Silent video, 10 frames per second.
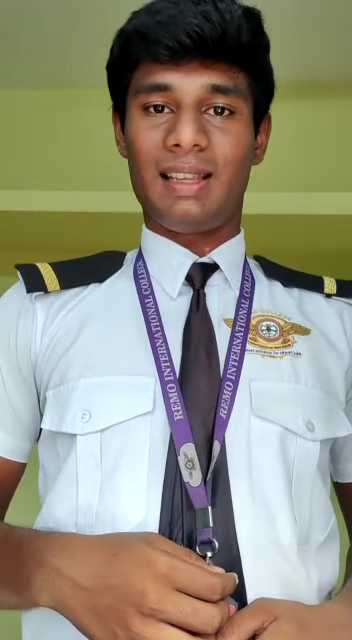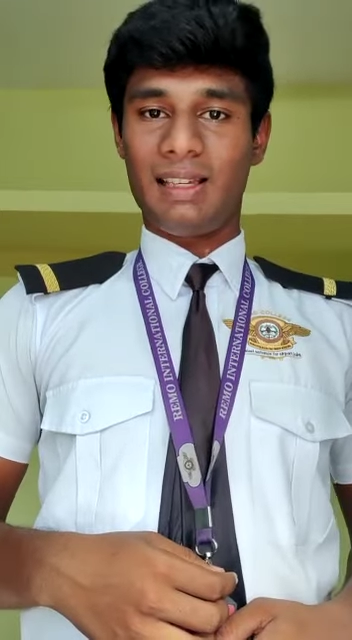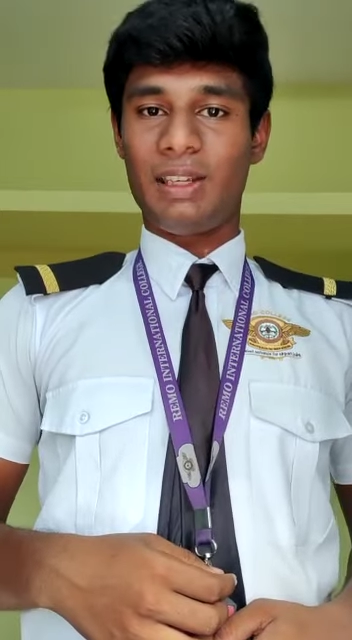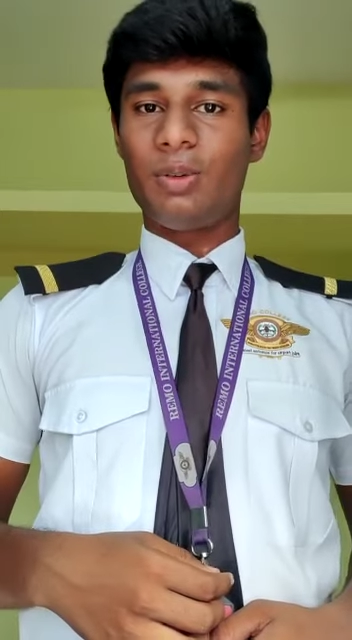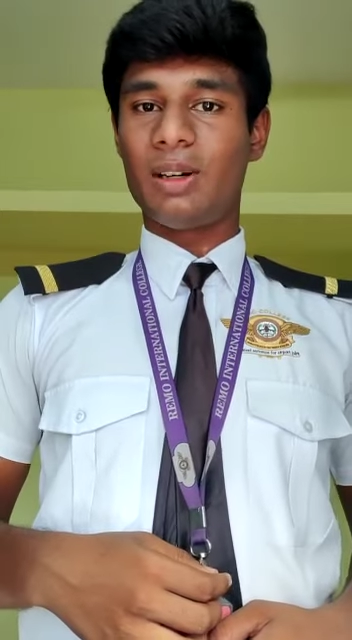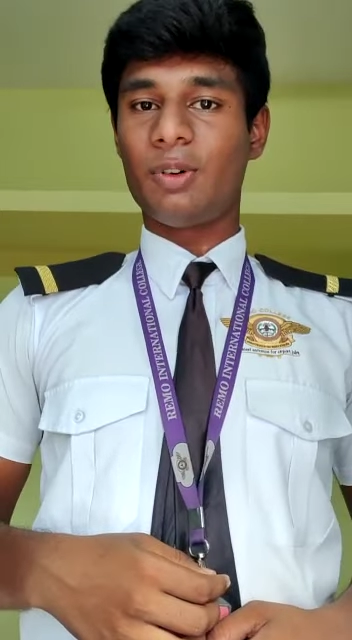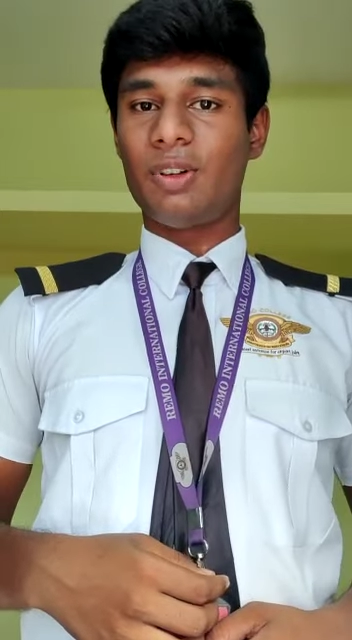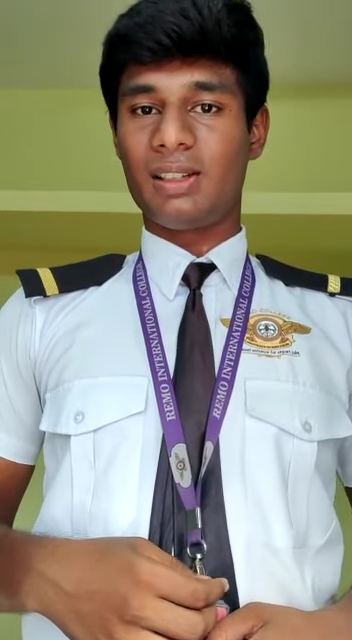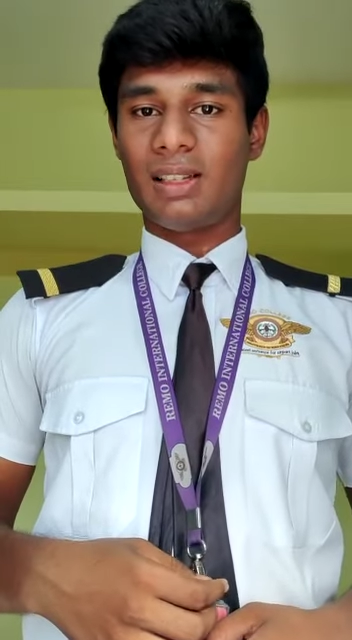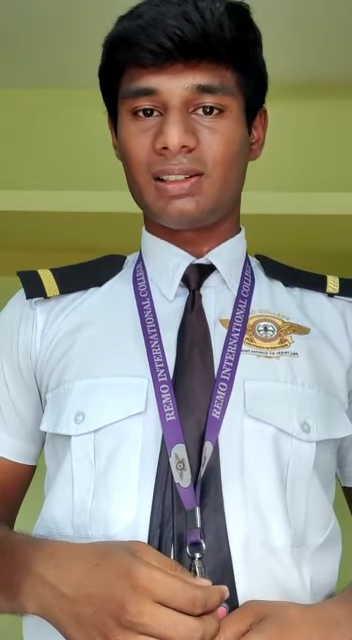Thank you, Remo
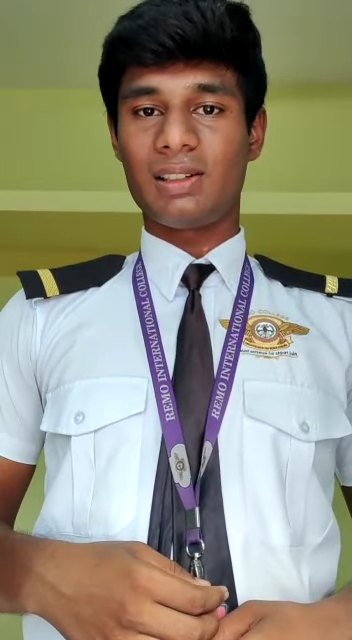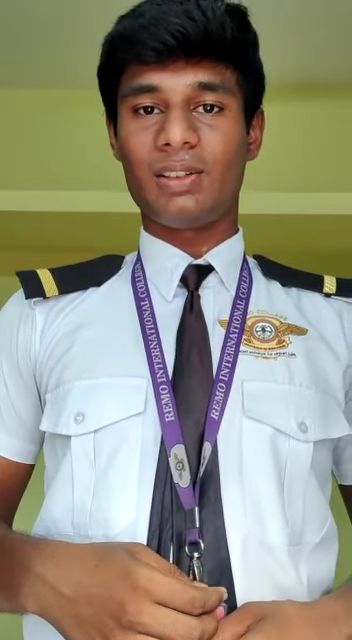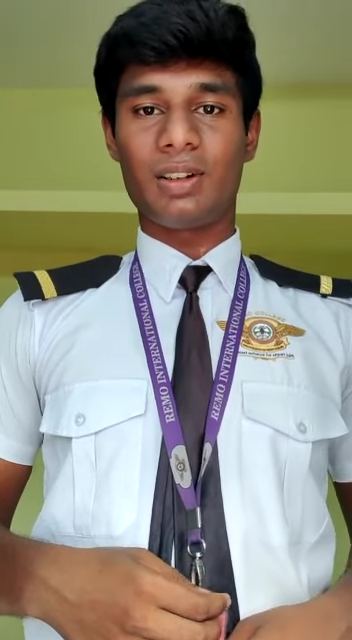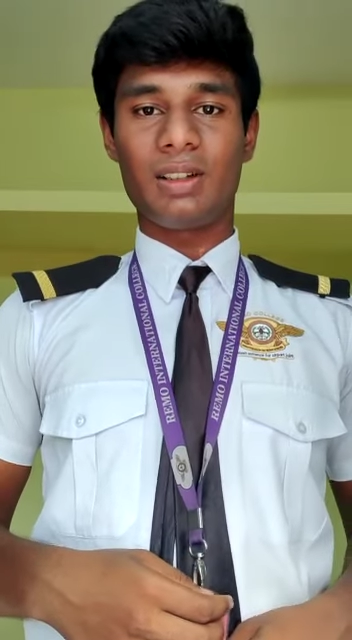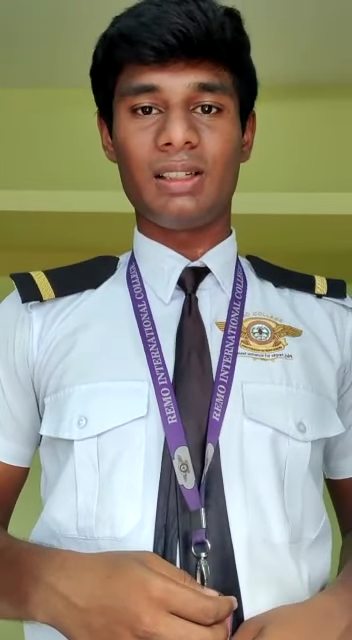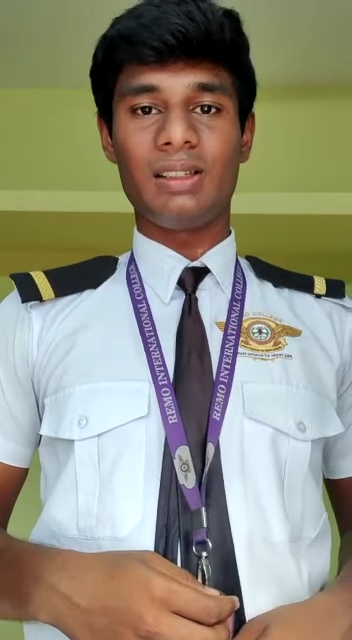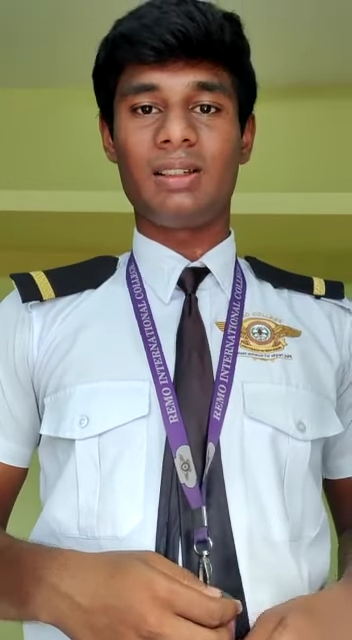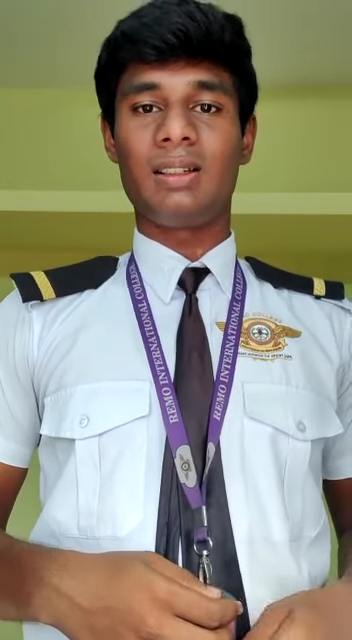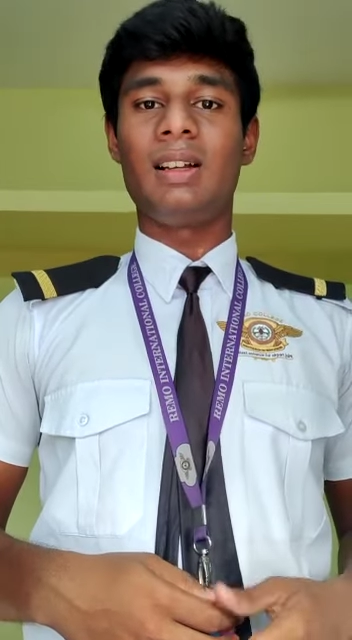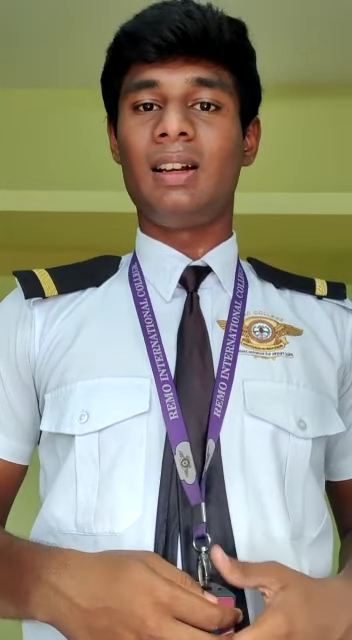International
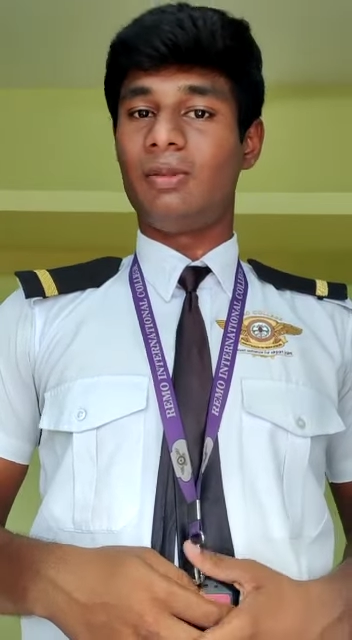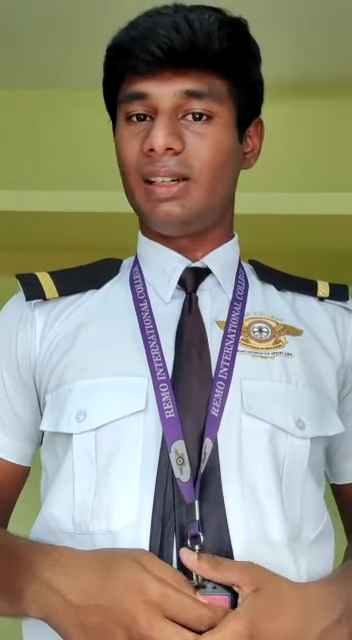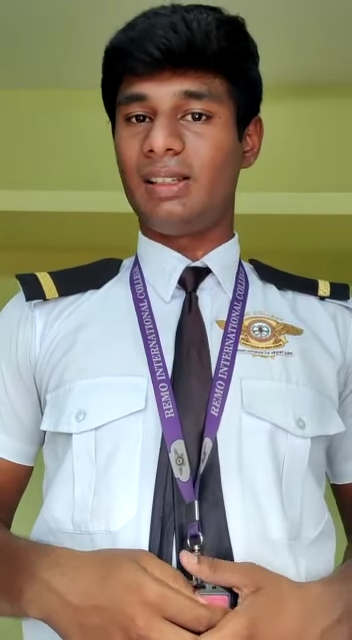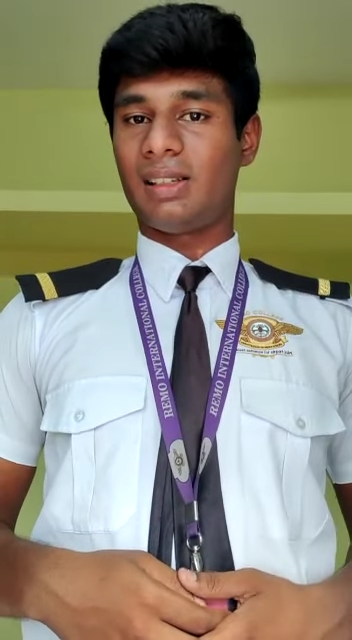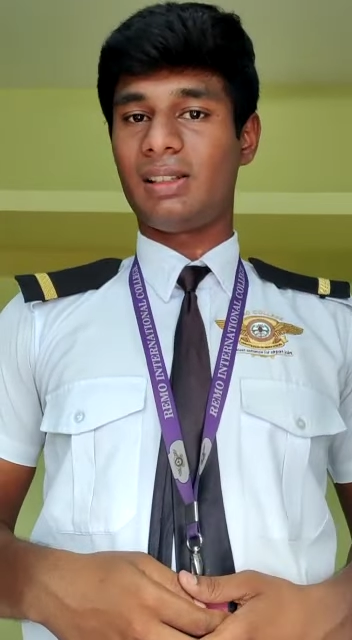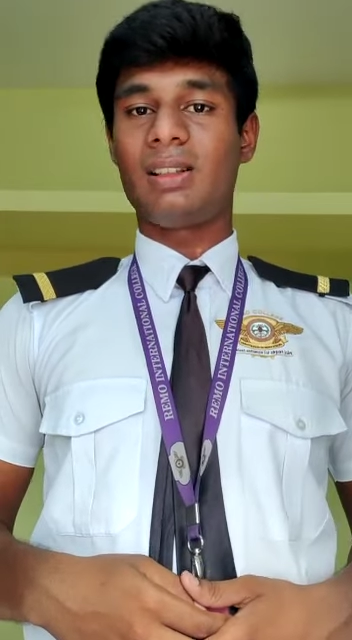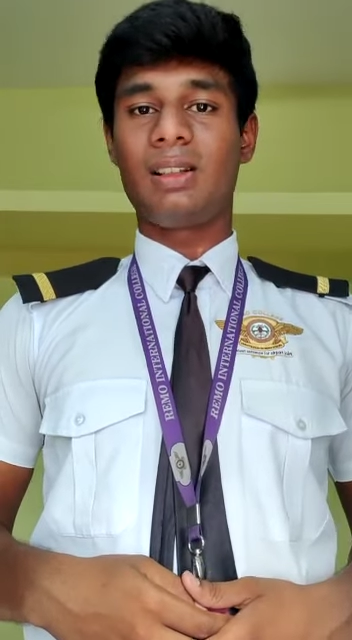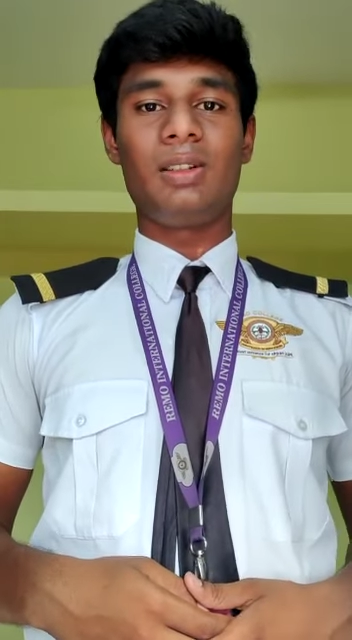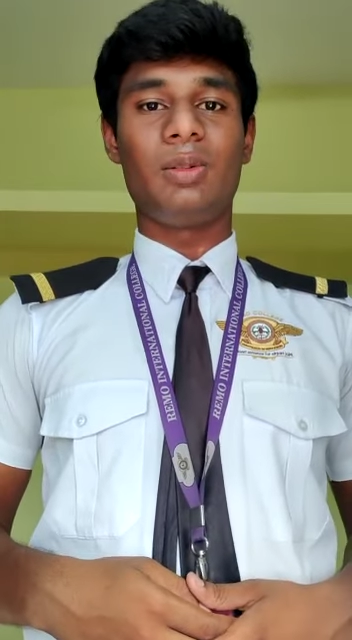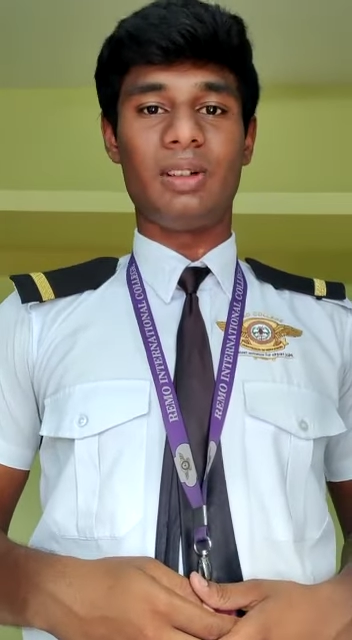College. Reach
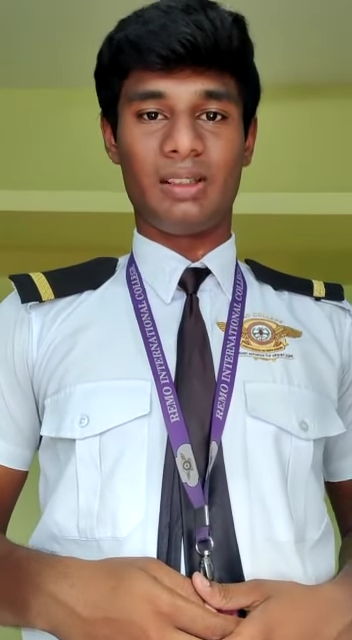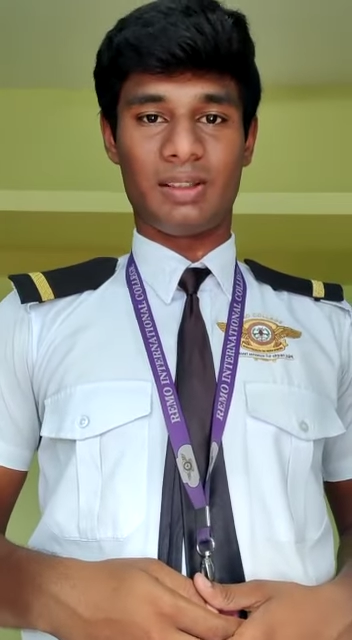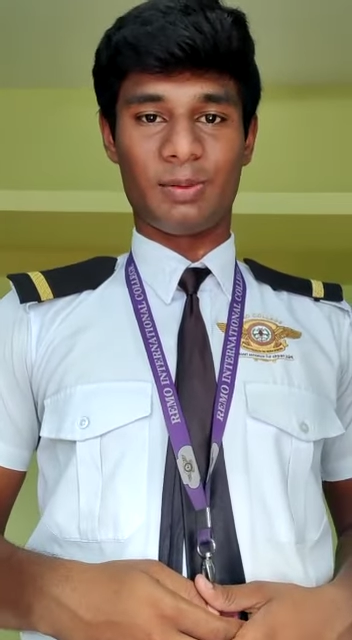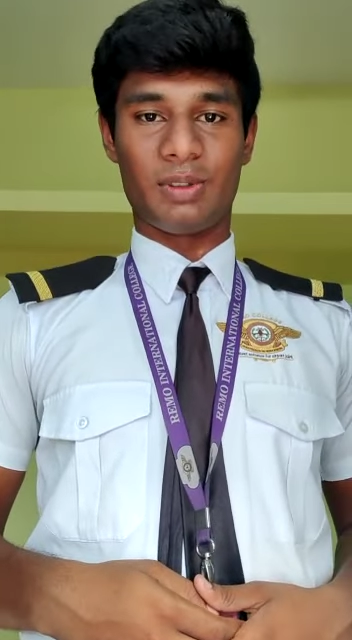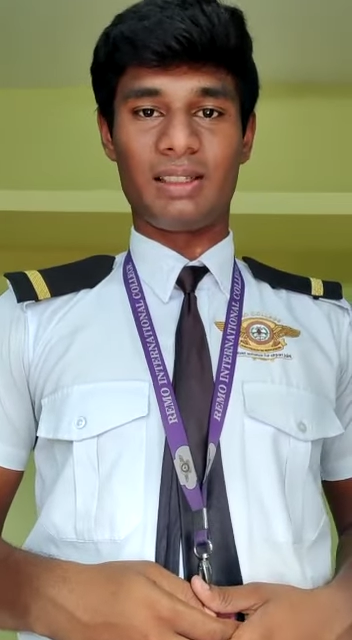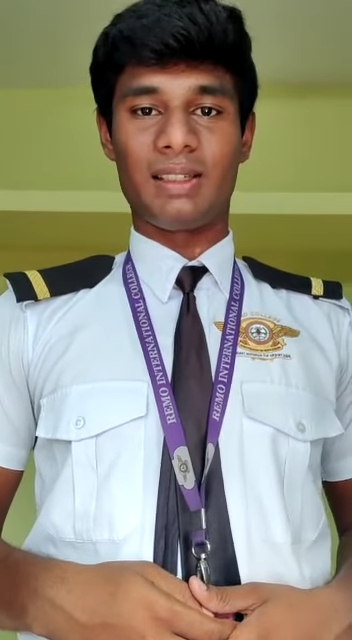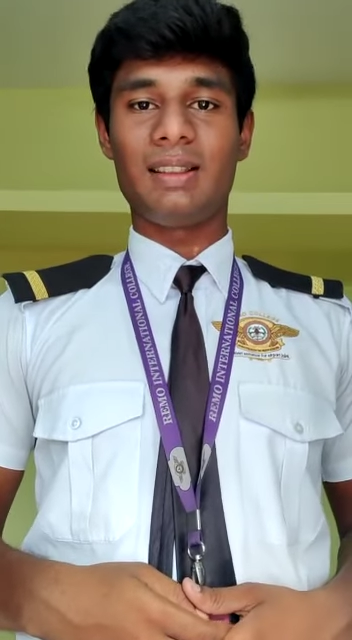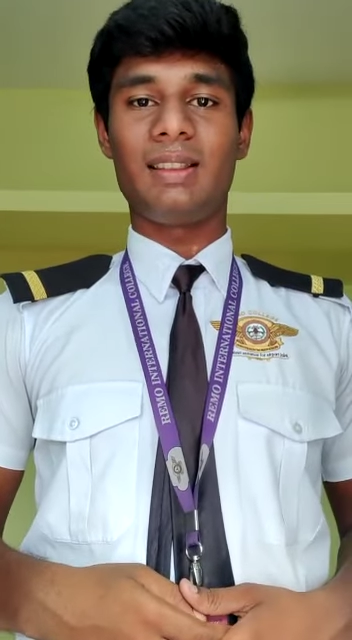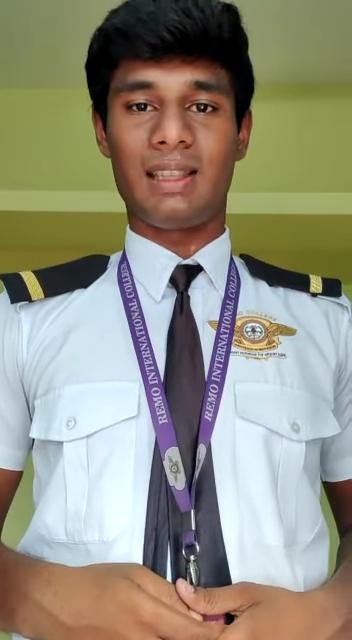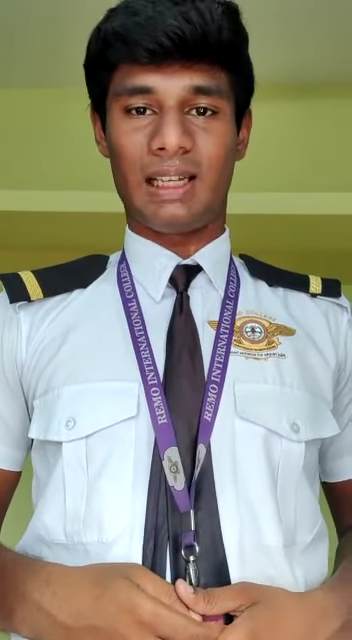us to reach the world.
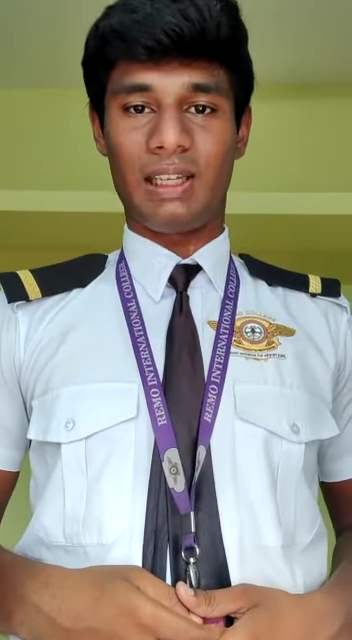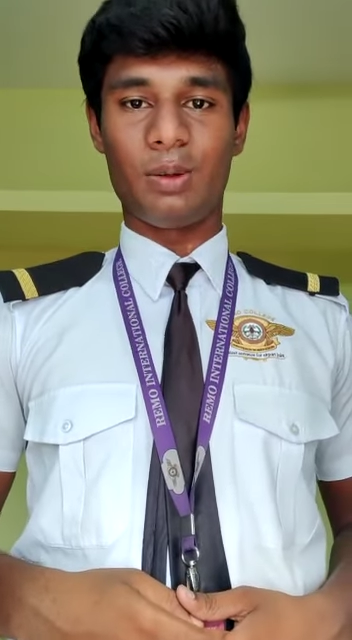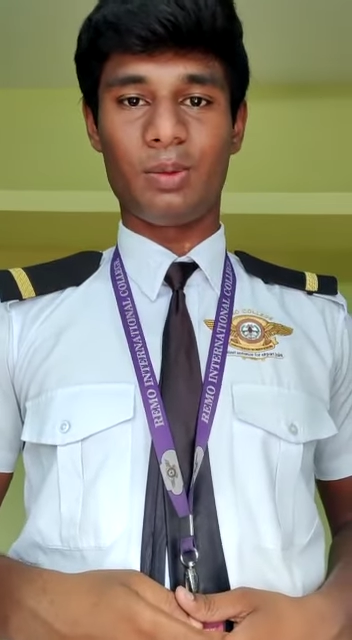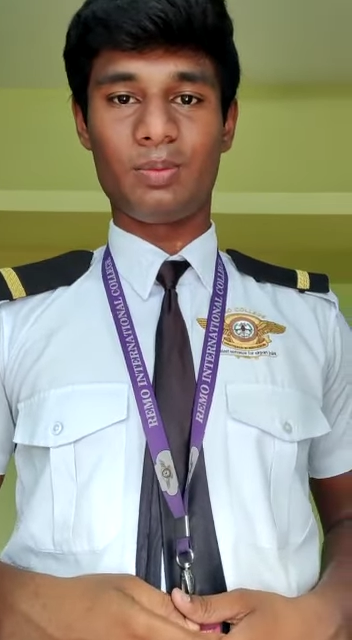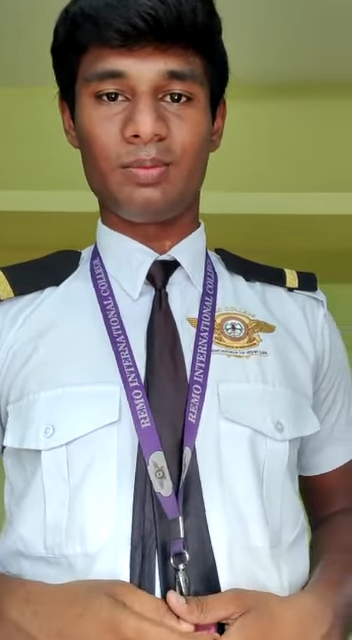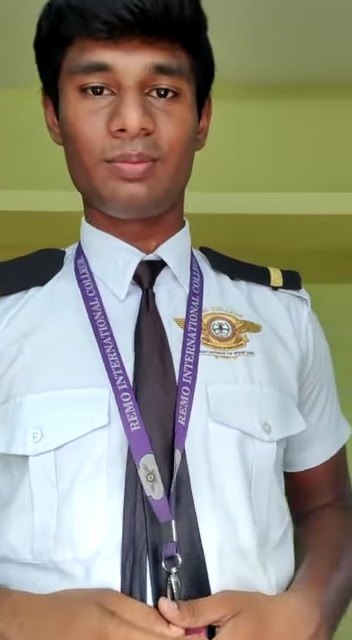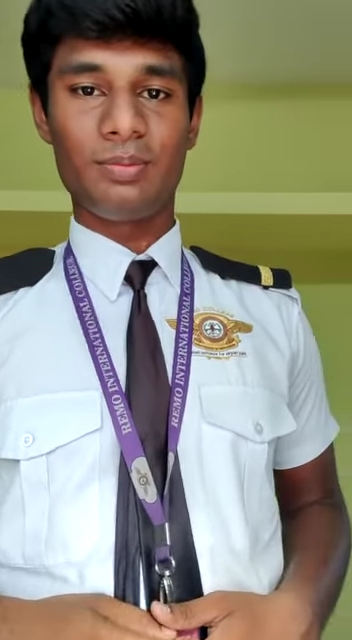Thank you.